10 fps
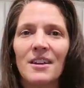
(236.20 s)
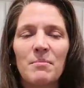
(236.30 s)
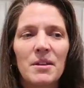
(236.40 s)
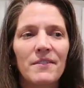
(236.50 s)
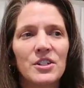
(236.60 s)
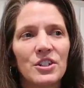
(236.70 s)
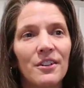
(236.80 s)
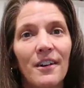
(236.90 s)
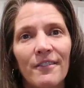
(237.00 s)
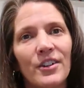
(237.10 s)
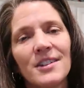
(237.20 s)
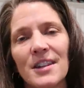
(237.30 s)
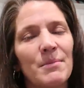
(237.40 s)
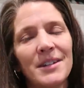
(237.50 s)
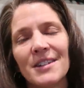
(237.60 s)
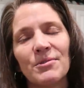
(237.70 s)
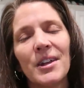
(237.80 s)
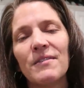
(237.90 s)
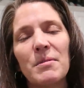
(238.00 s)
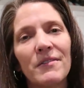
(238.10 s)
can be official for us. I mean, it doesn't
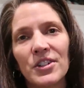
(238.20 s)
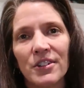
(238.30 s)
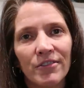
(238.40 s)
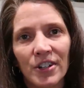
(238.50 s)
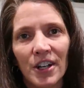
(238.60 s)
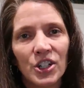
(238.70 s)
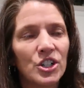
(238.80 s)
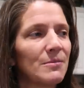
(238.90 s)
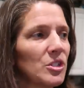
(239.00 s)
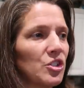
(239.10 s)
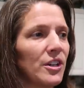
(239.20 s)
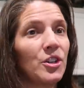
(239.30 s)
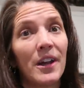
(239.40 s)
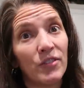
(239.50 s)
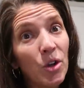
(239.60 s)
really have to be official for a Christmas tree. You can have